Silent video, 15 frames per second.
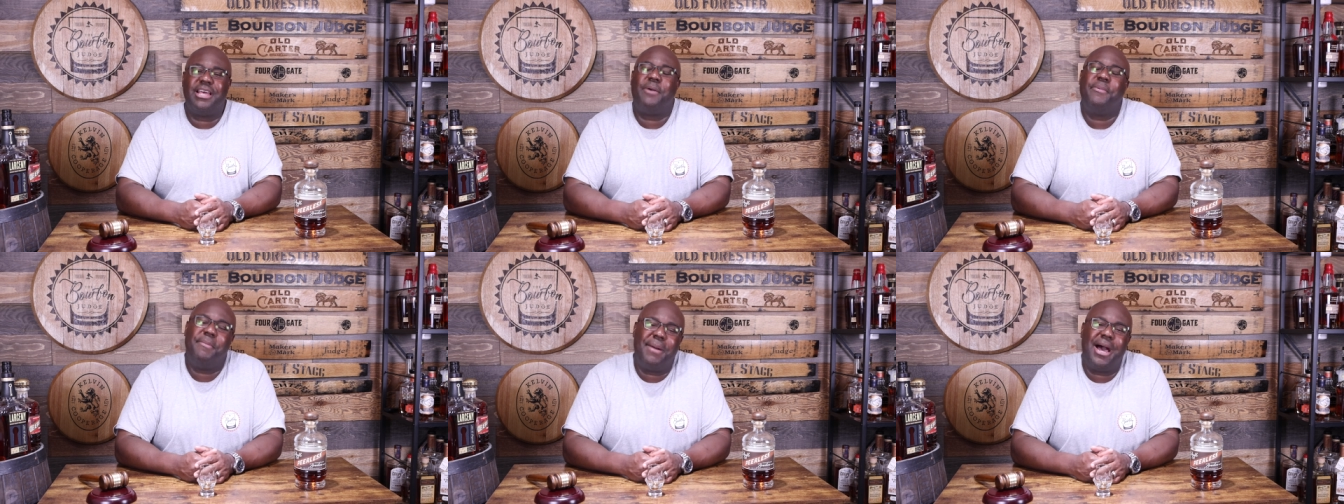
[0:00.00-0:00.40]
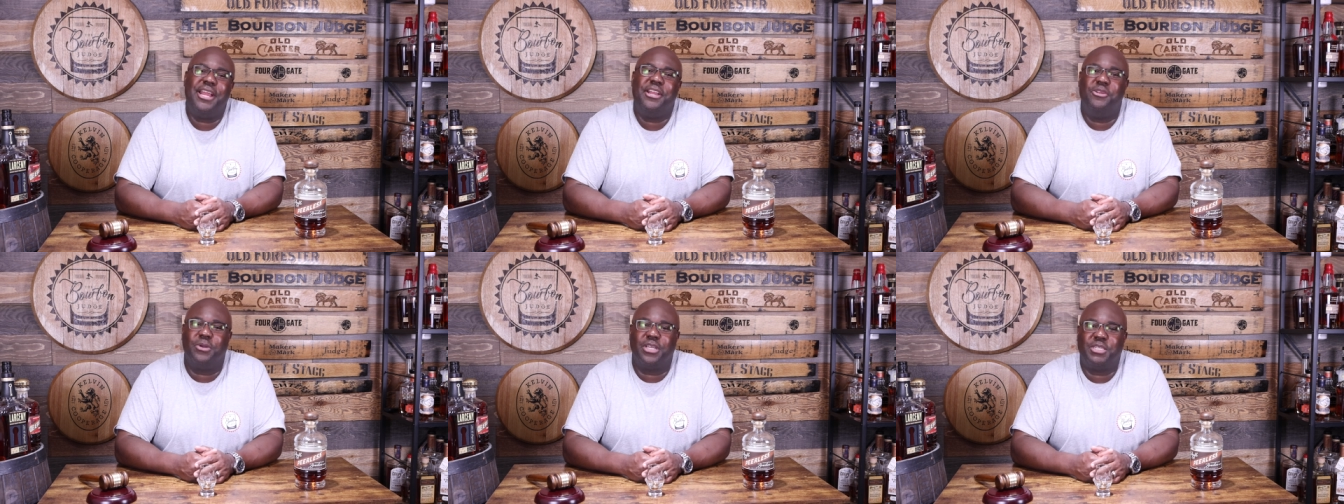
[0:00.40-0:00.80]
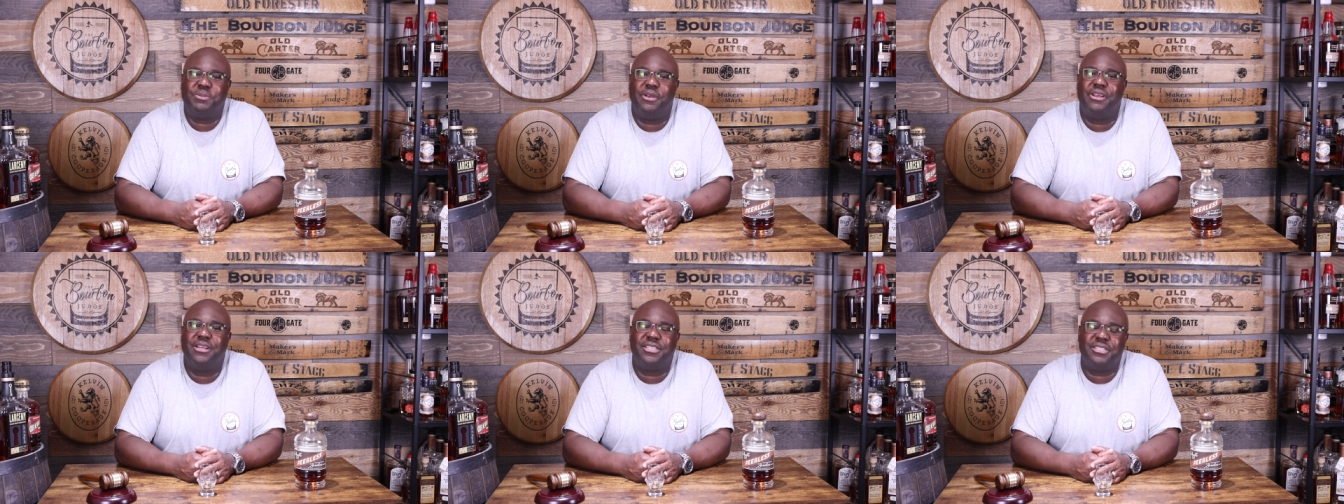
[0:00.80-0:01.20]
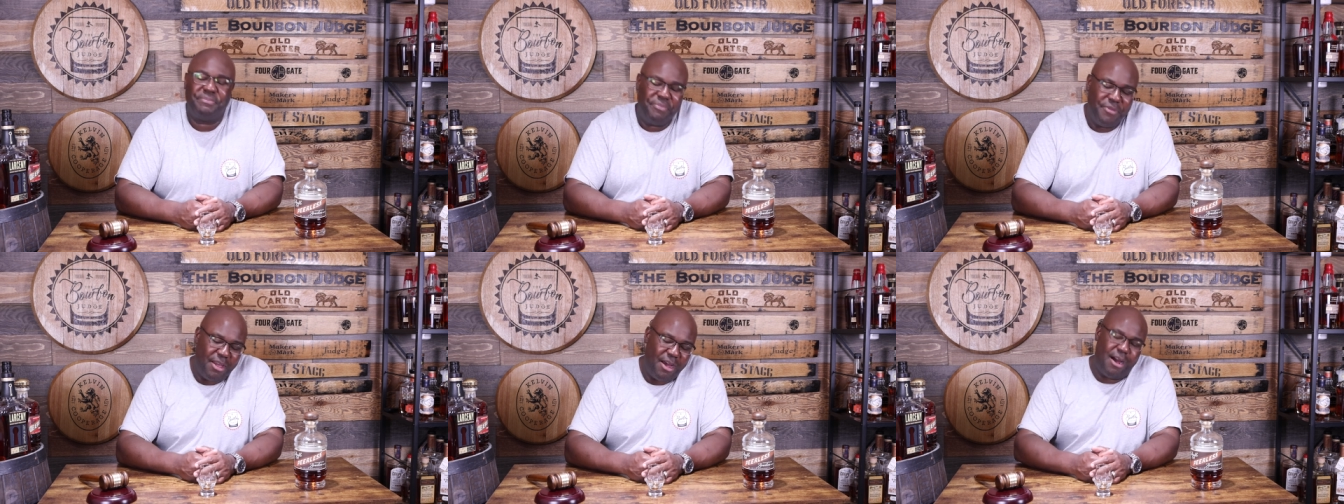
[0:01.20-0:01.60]
That'll be my new experience.
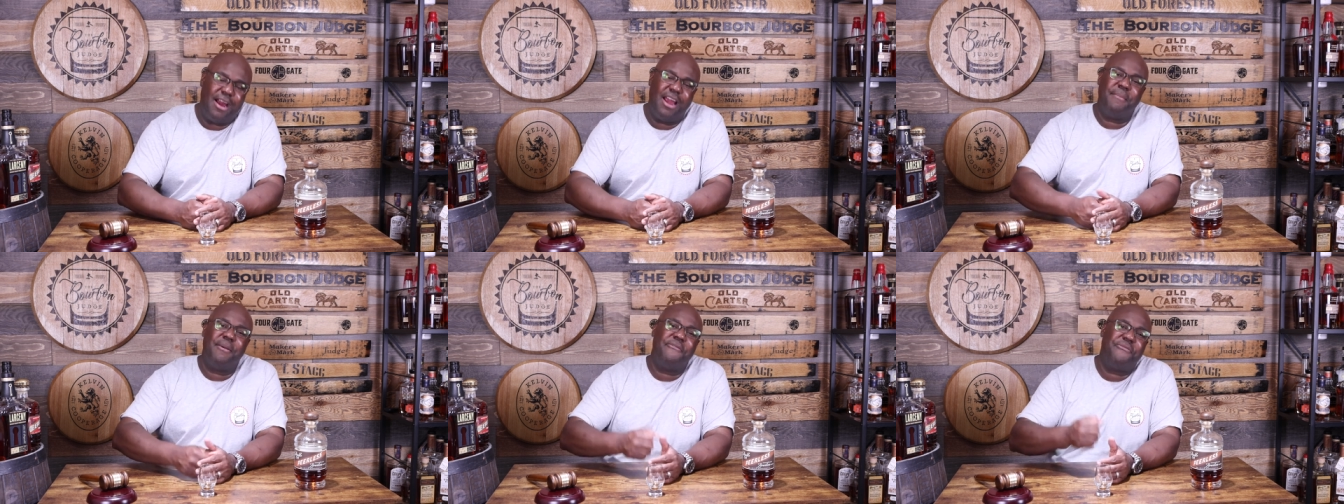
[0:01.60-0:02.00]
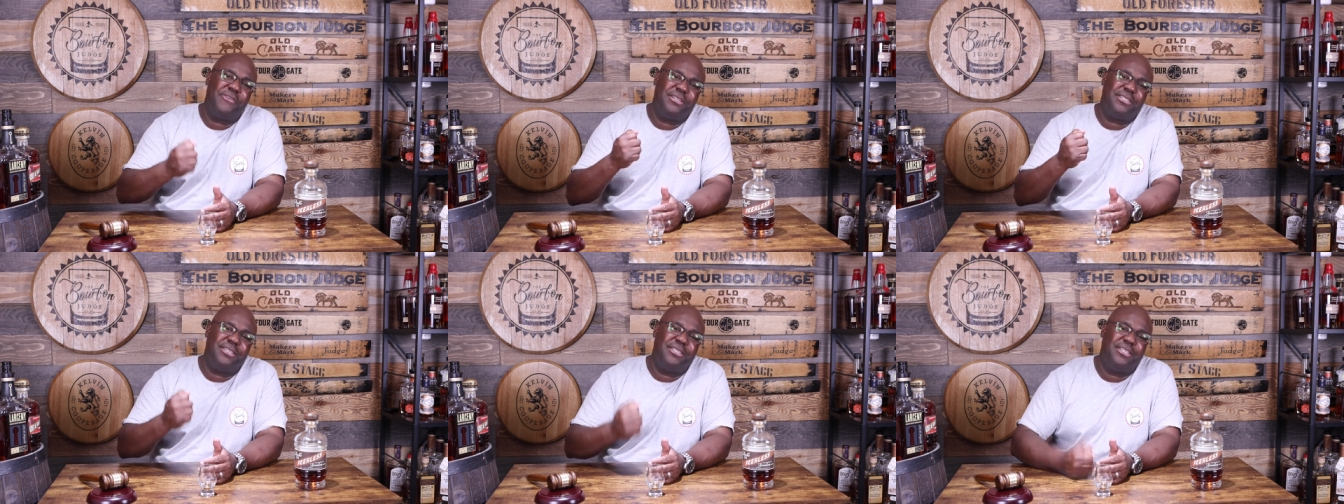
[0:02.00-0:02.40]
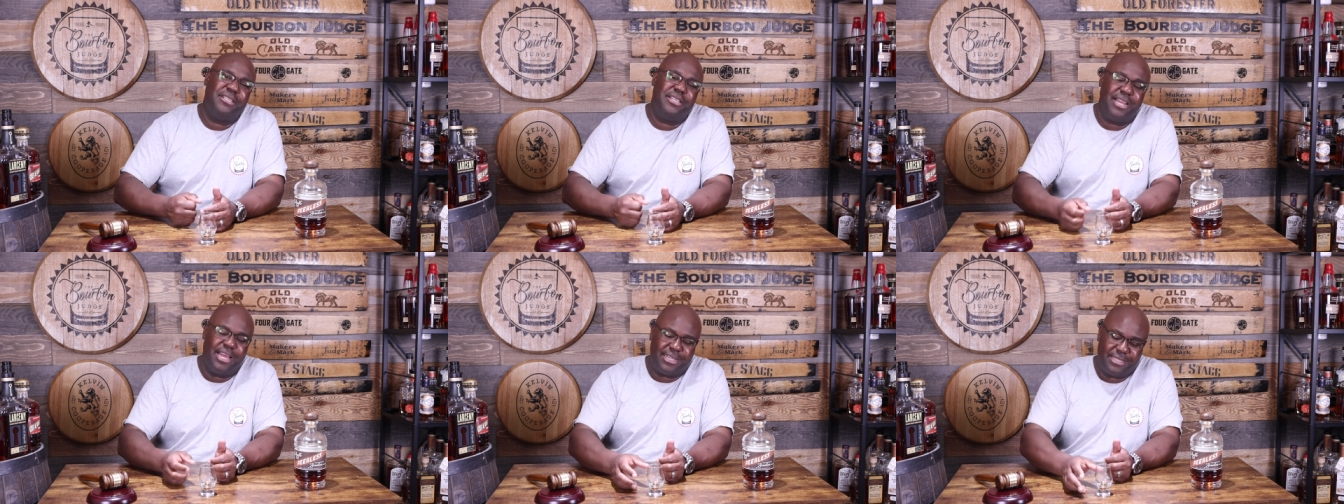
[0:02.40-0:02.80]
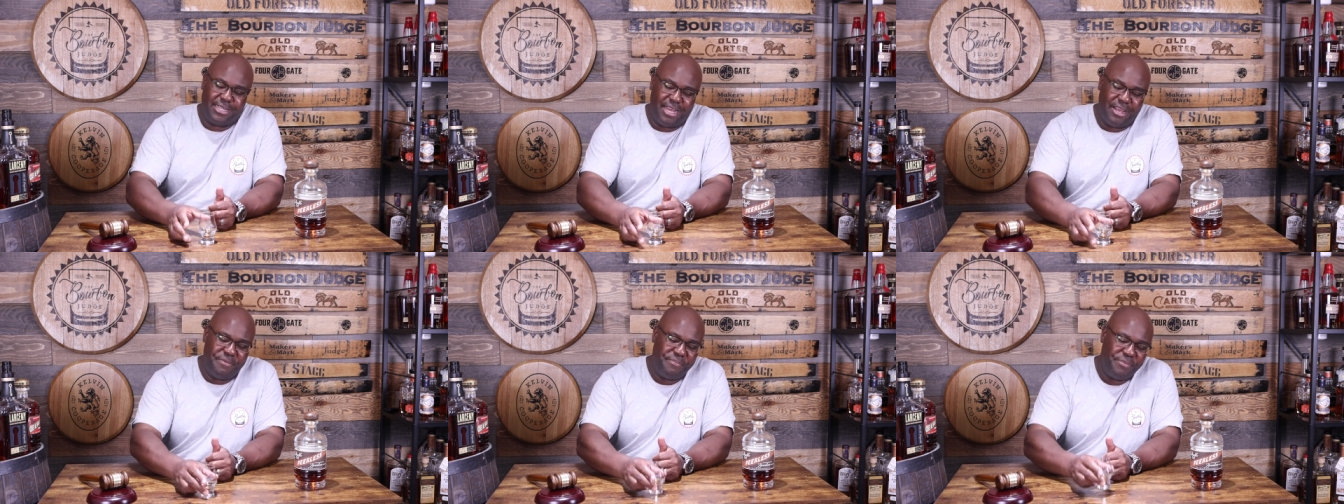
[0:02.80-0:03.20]
All right, my friends, until the next
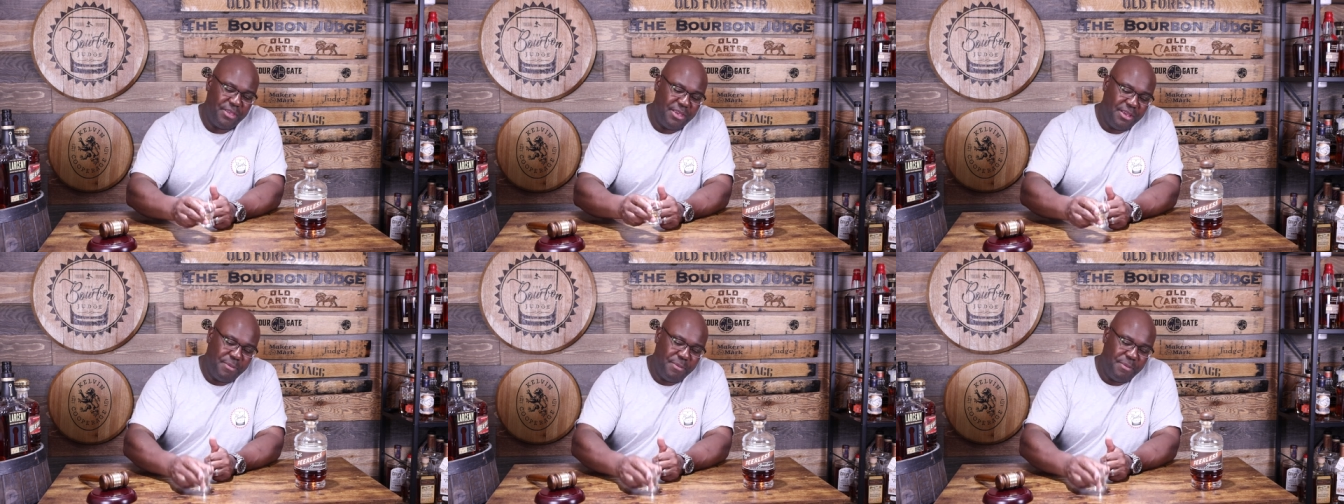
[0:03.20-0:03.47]
time,